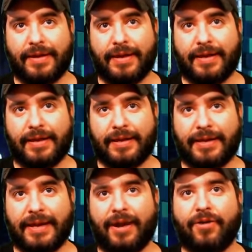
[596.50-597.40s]
And then
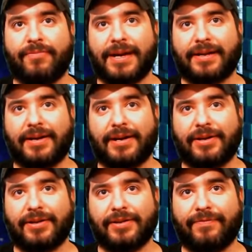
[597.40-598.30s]
he, oh my god, are
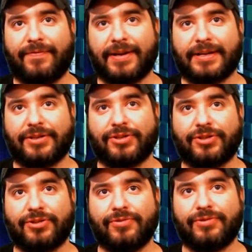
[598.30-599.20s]
you gonna fucking
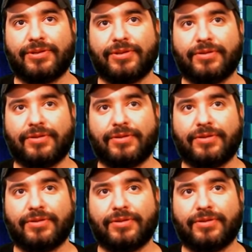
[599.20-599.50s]
shoot?